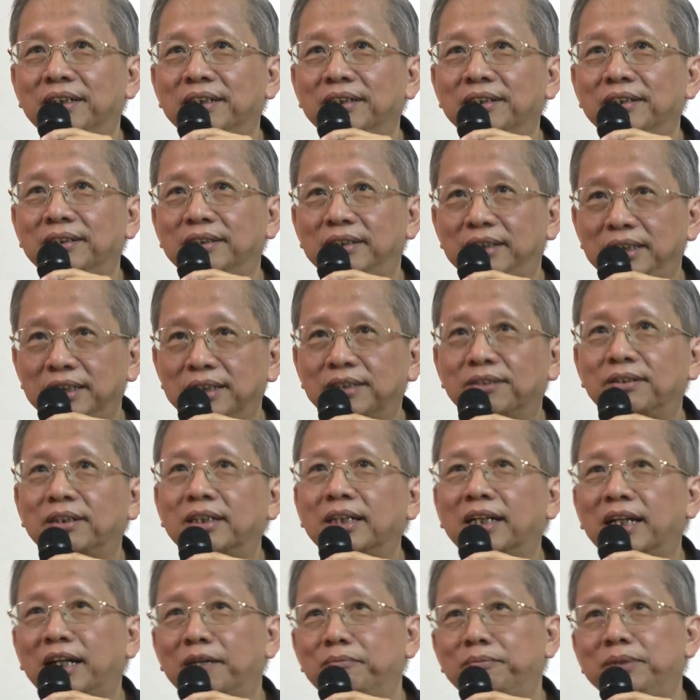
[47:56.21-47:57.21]
so this one
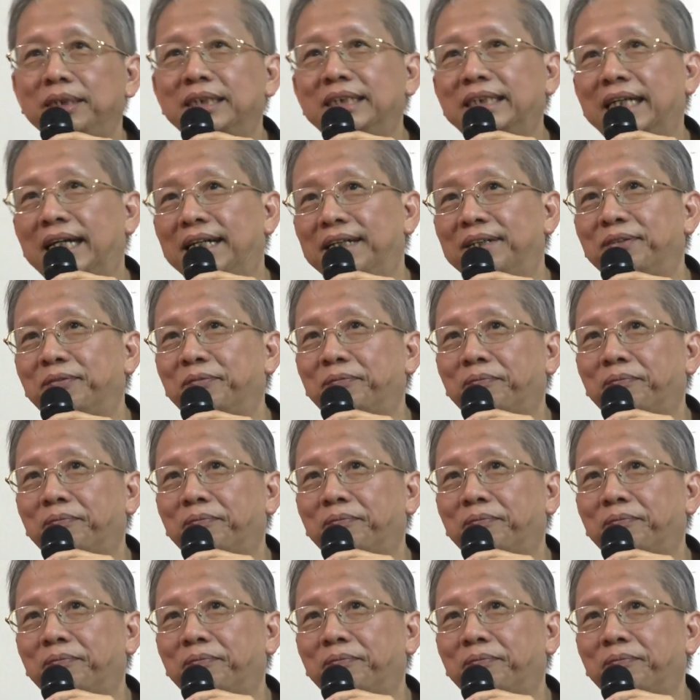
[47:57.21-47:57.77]
can be shared.